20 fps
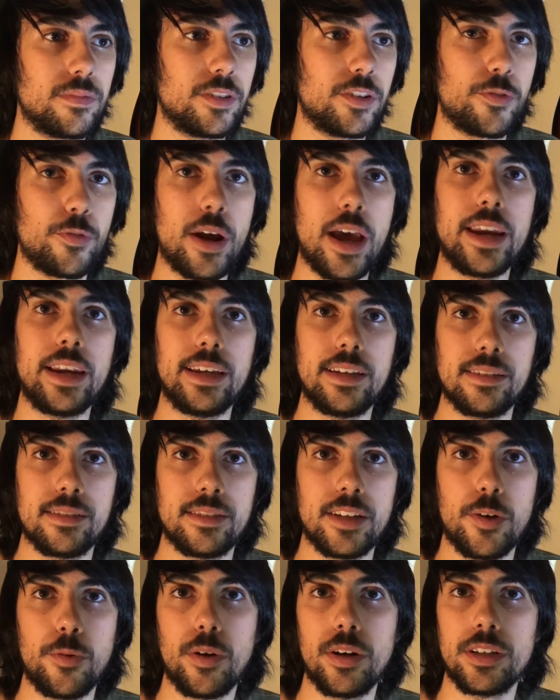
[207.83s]
grannies
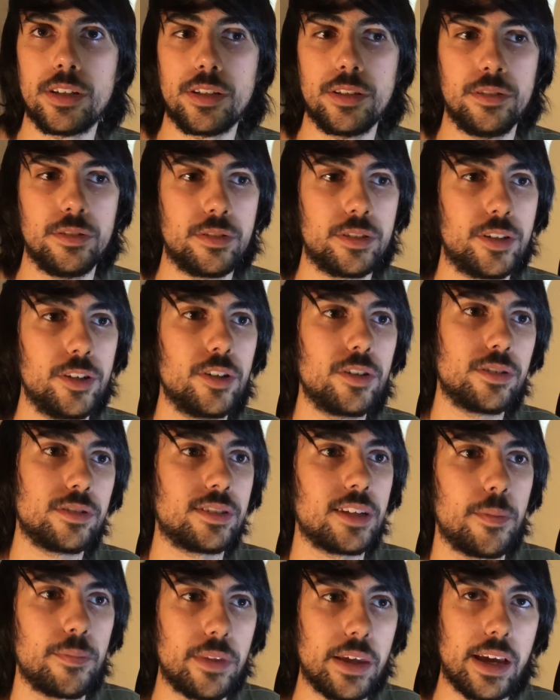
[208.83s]
that want to cook
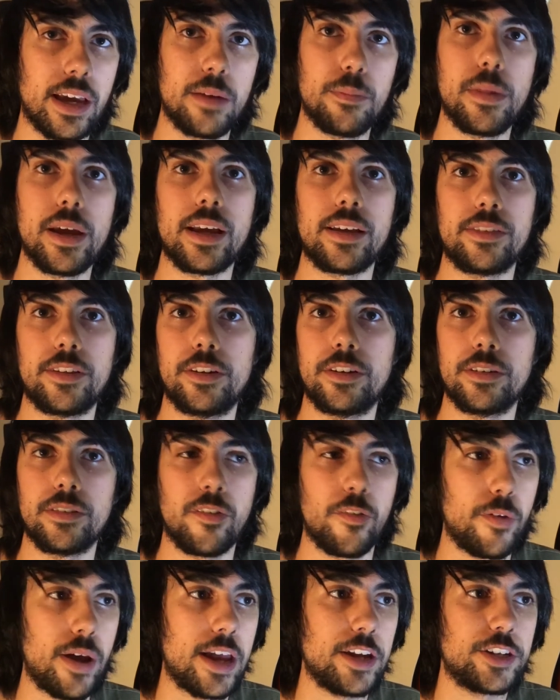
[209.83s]
something and make their
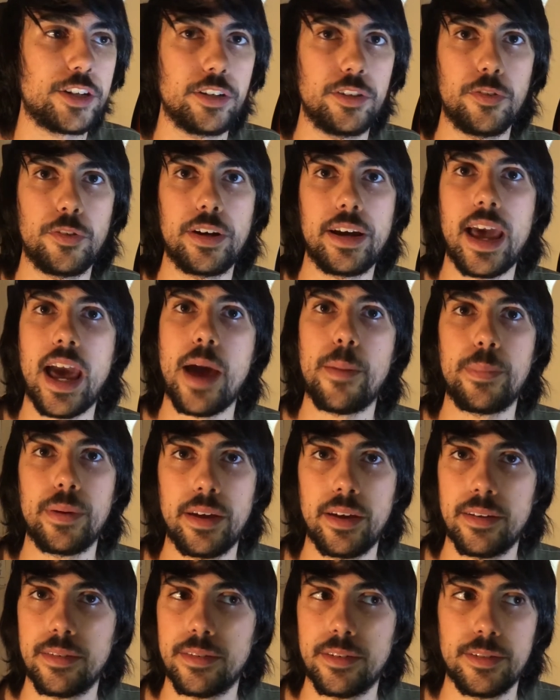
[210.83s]
grandchildren
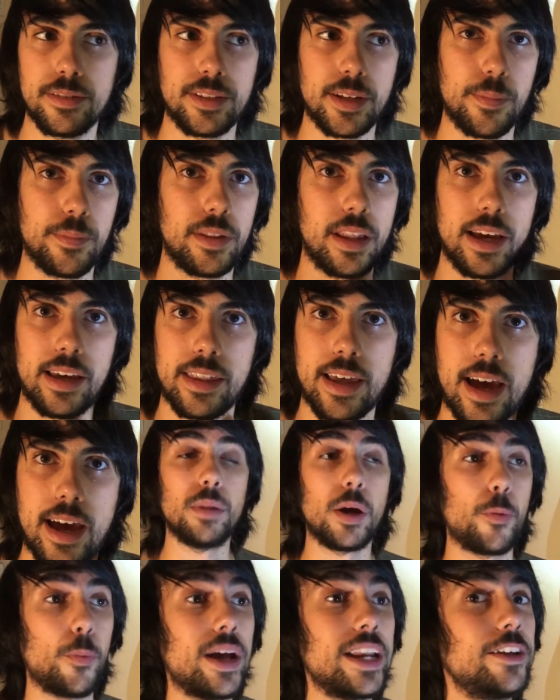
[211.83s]
happy or something like that.
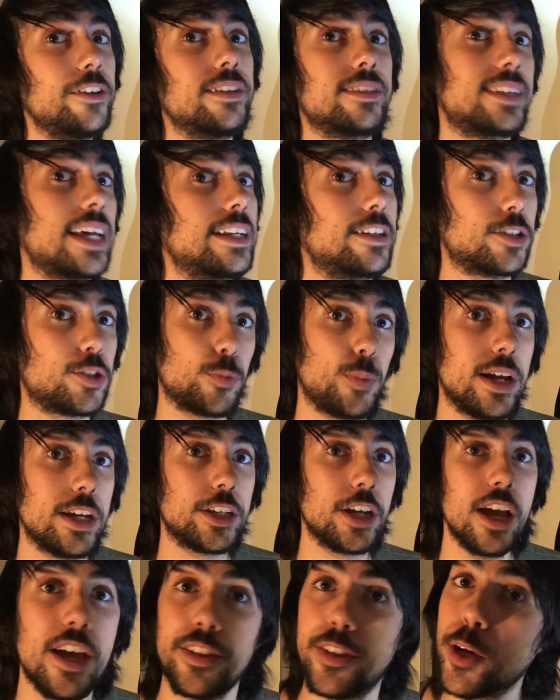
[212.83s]
But when you decide to
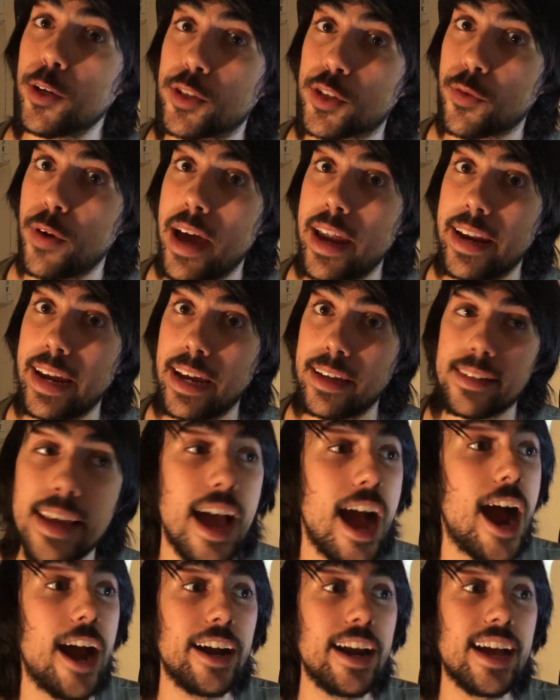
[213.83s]
switch, those grannies
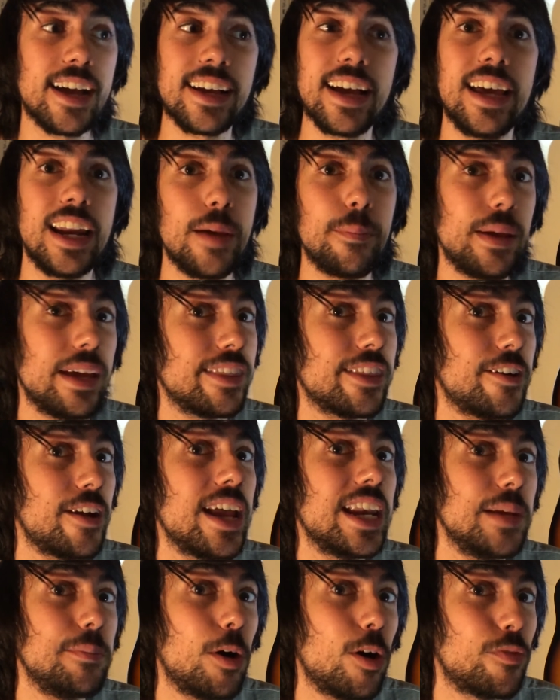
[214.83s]
are not gonna be there
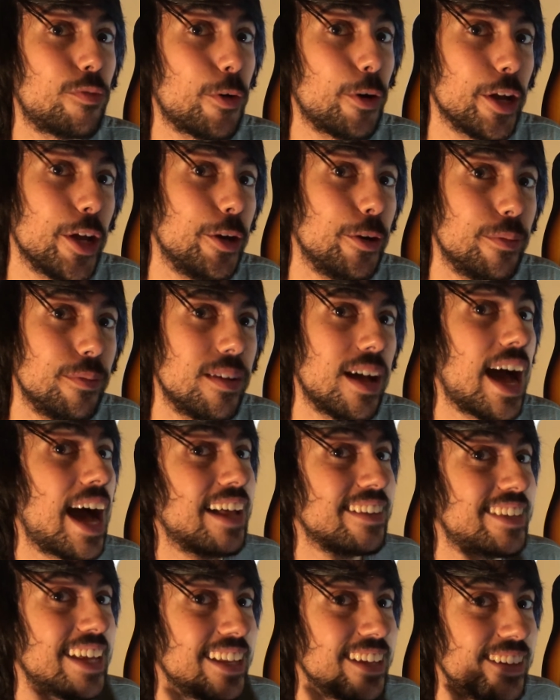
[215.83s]
anymore for you.
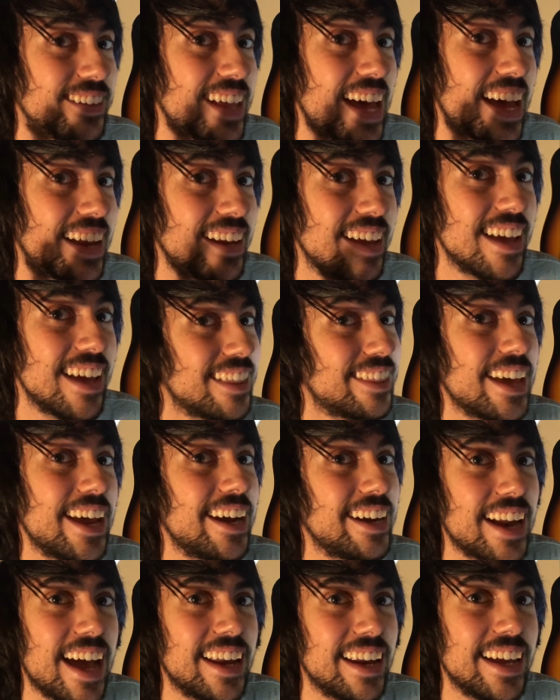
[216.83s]
I'll tell you that.
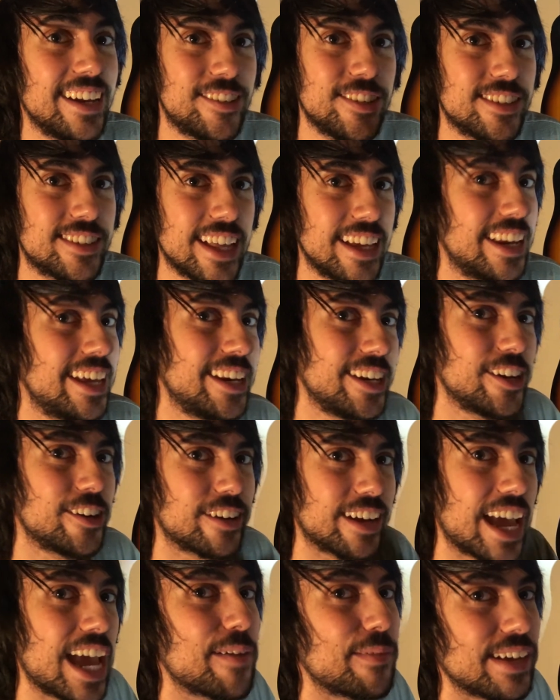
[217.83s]
They're not interested in
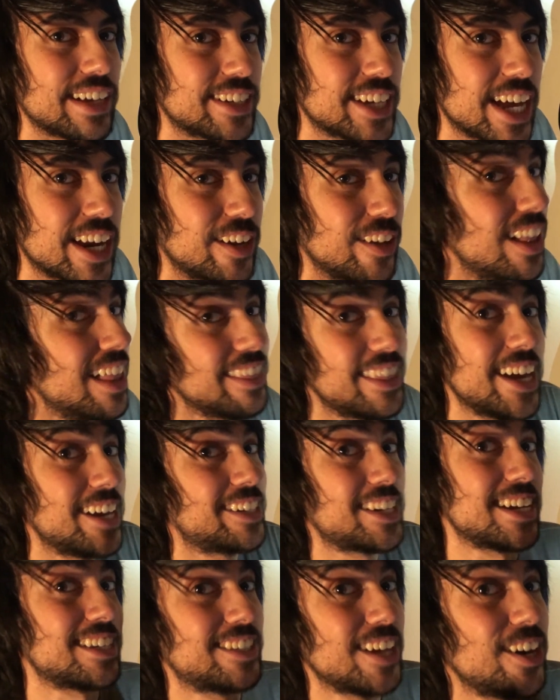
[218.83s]
your gaming channel. They
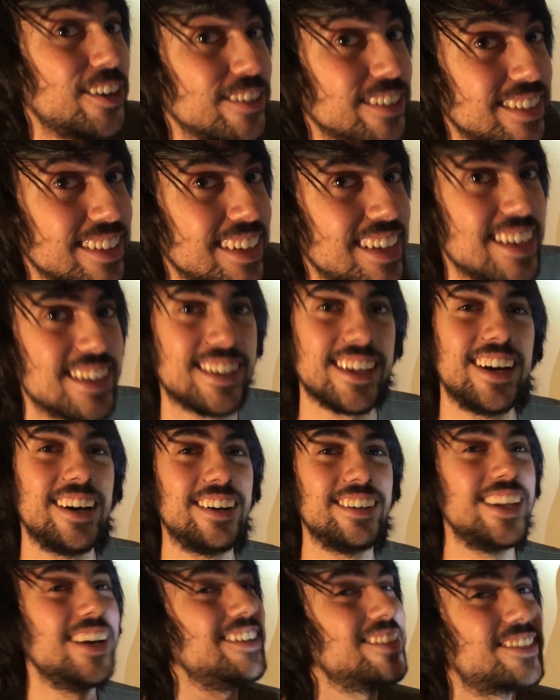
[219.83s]
just don't.
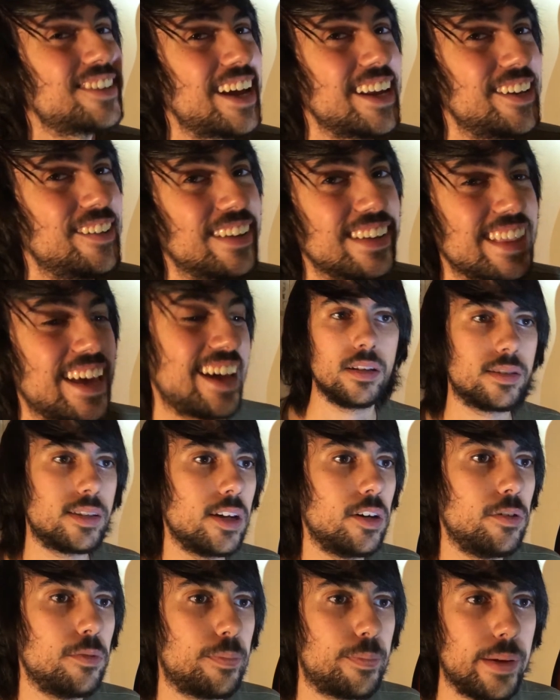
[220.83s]
So don't try doing that.
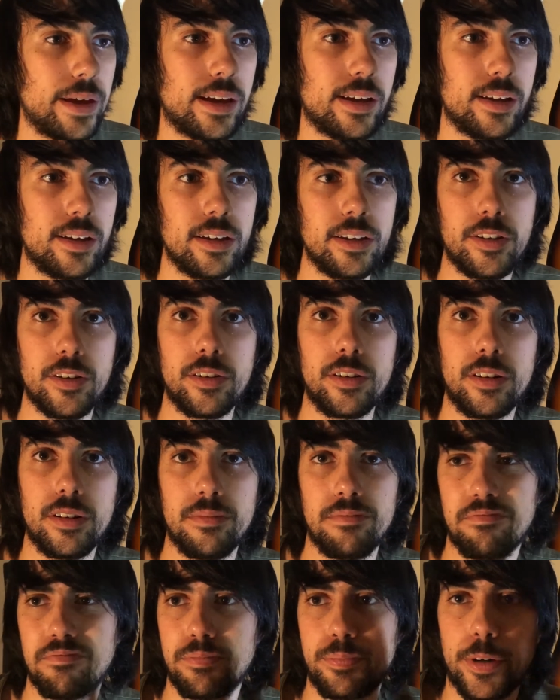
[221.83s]
So pick
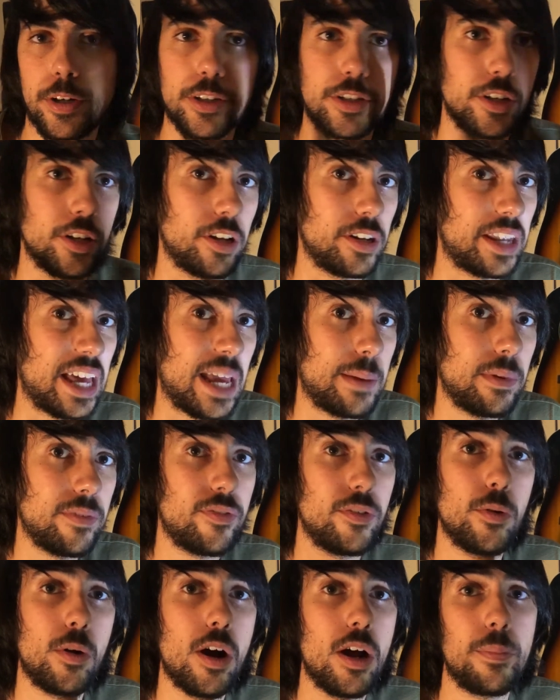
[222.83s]
your personal name
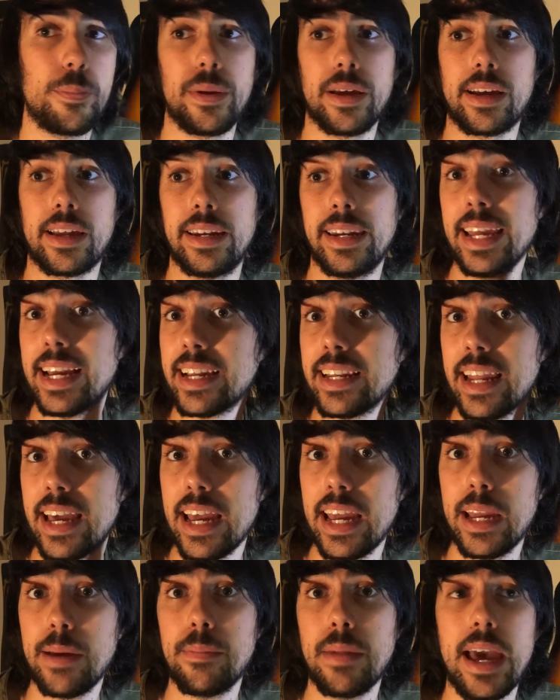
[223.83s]
if you want, pick a
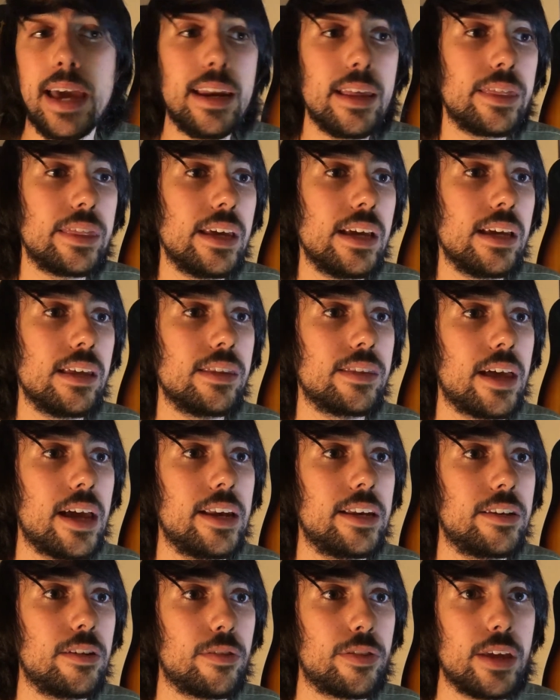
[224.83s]
nickname, anything
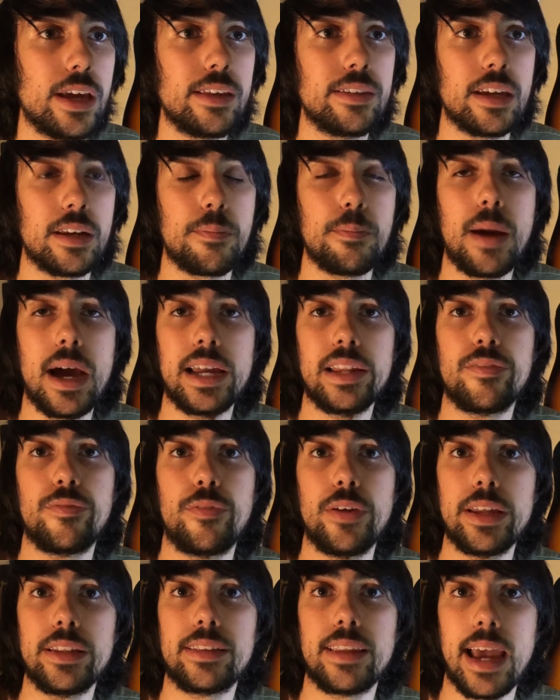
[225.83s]
that you think that might
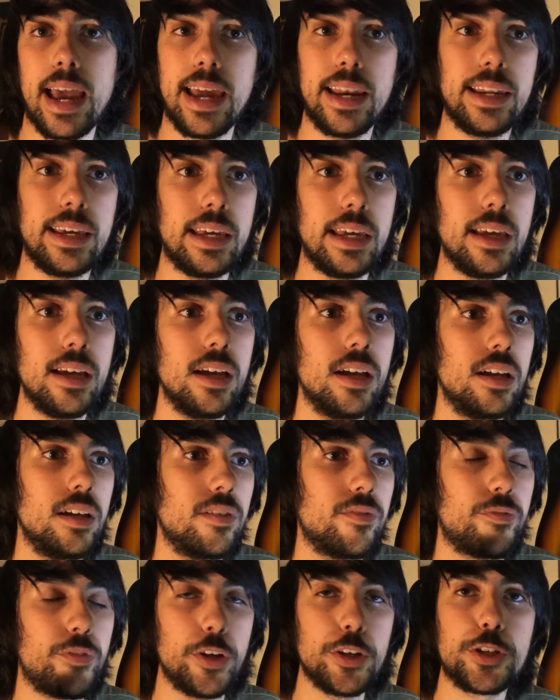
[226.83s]
fit any
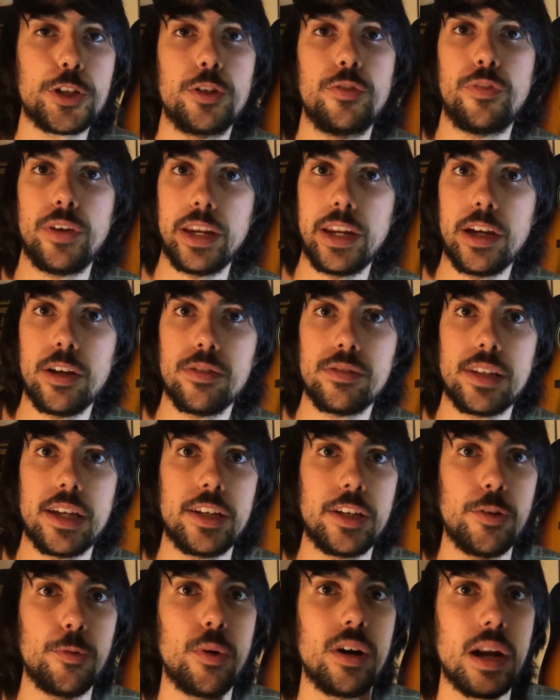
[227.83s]
future videos
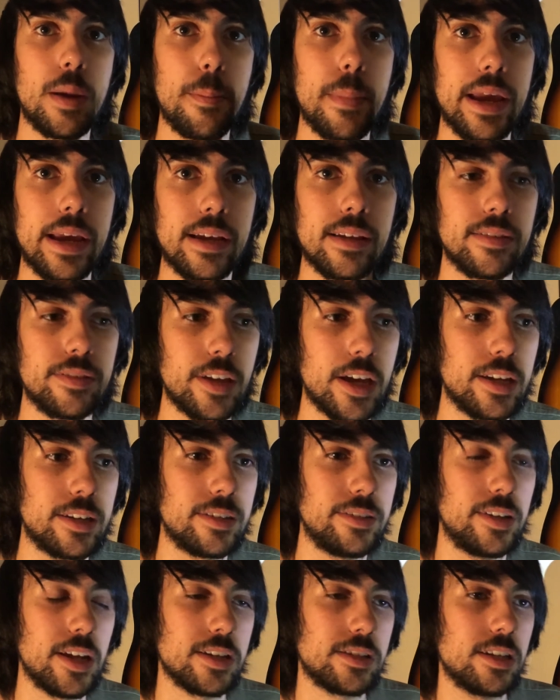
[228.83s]
that you want to make that
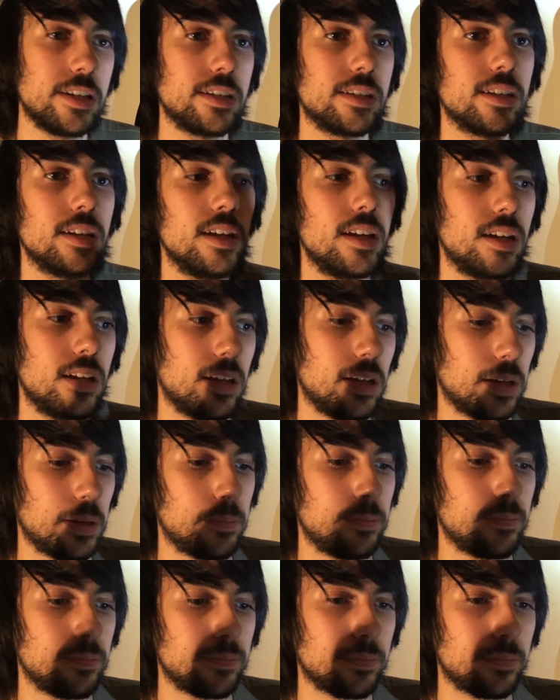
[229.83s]
doesn't uh,